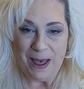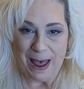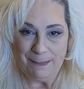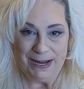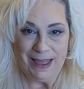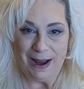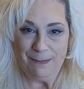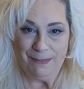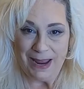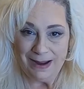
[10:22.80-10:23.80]
happy that I
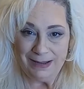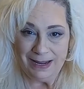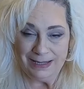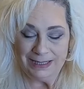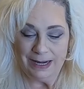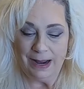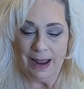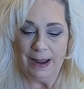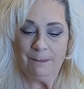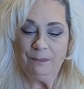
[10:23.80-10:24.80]
made these
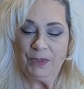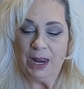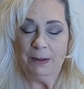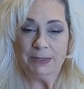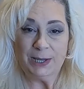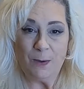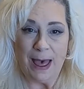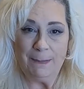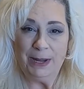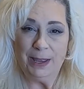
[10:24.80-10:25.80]
today, and I'm so
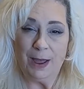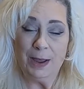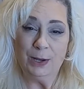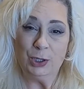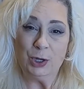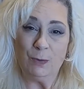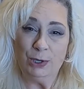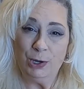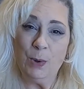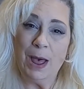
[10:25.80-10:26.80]
happy that I could show
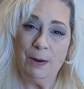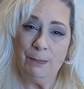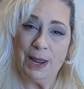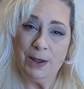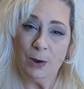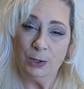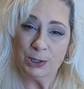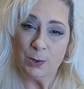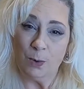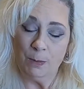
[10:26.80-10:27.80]
you how to make our
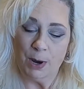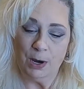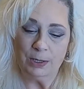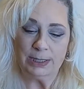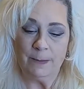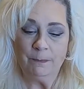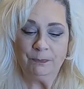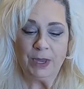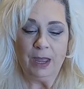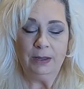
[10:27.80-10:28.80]
Skor bars.
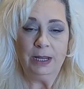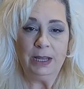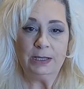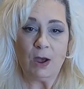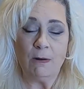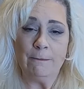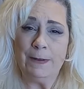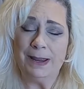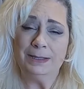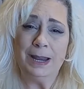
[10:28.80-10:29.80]
These are
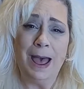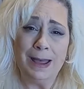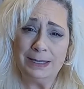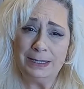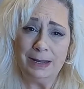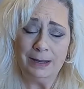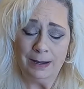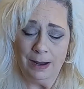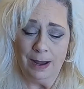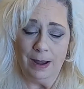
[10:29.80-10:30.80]
fantastic.
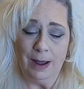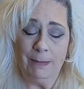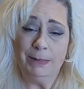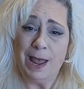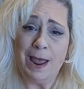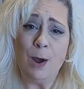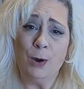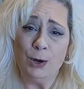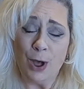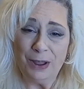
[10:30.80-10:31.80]
They
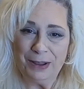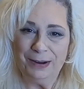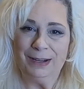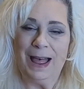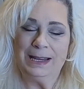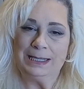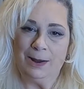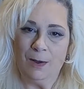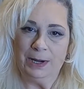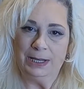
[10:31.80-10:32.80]
are not going to last
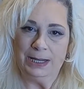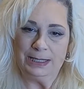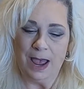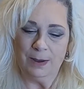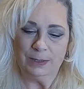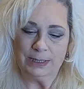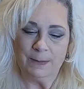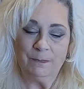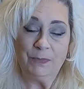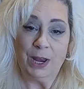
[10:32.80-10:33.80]
long in this house,
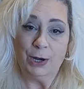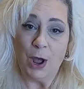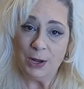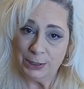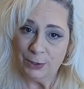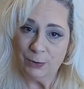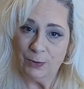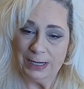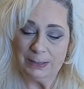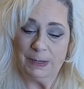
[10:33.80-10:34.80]
not until
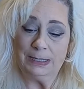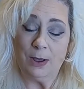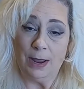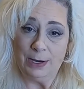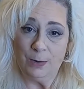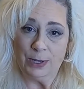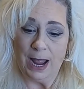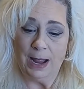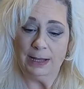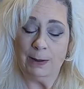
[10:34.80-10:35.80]
Christmas. I know
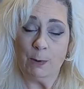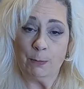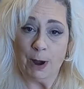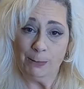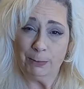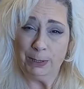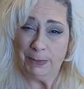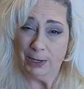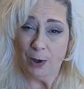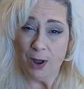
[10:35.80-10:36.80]
that. They will probably
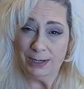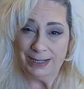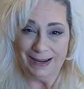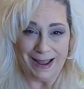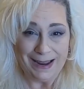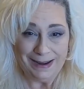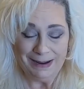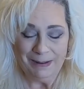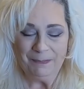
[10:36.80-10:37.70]
be gone tonight.